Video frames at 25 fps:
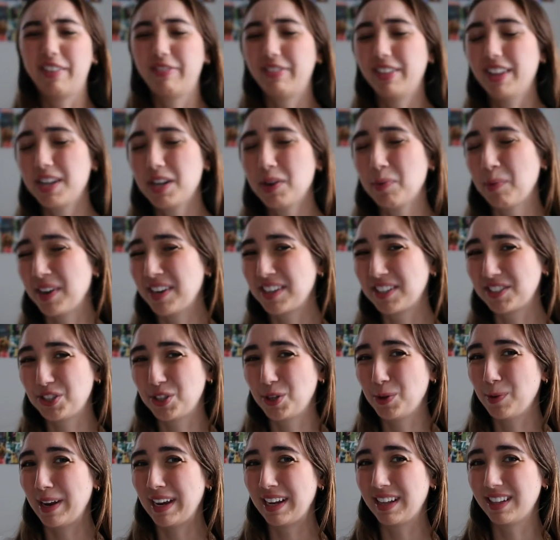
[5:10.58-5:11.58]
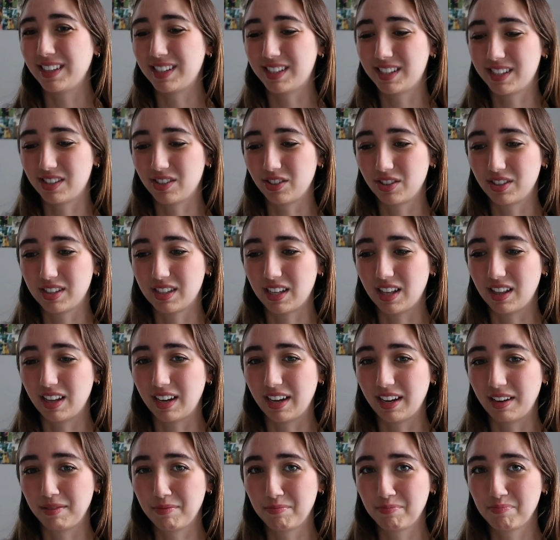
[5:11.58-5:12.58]
I feel like wearing two anklets looks
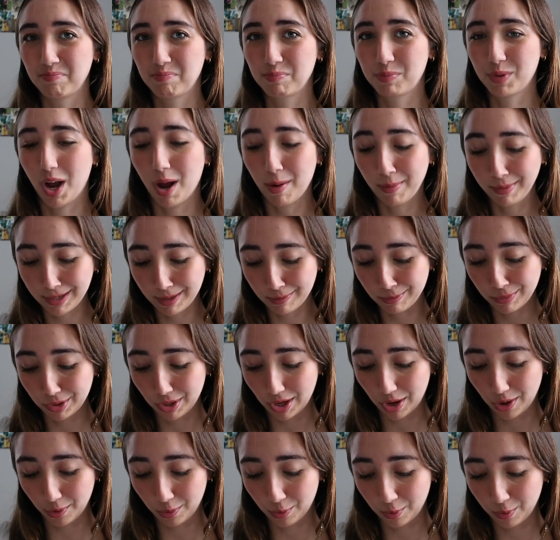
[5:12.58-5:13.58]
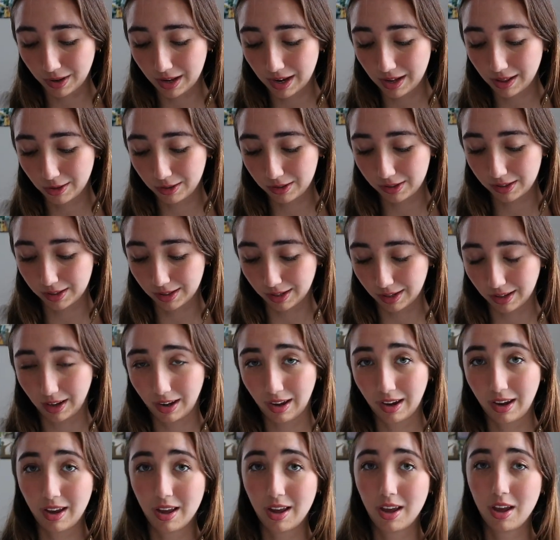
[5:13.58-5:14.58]
silly. Comment down below, will I look
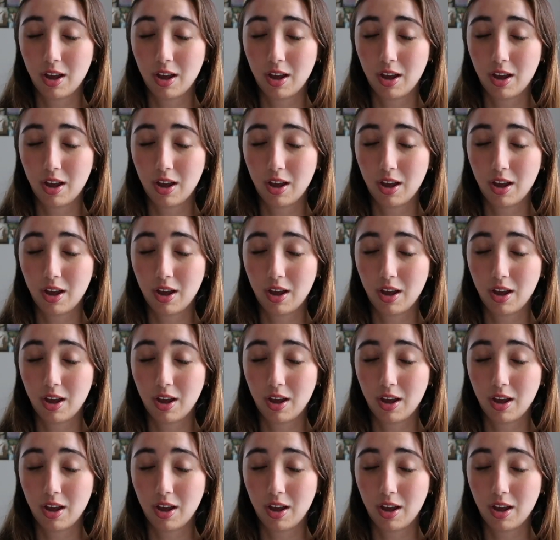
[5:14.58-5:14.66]
silly?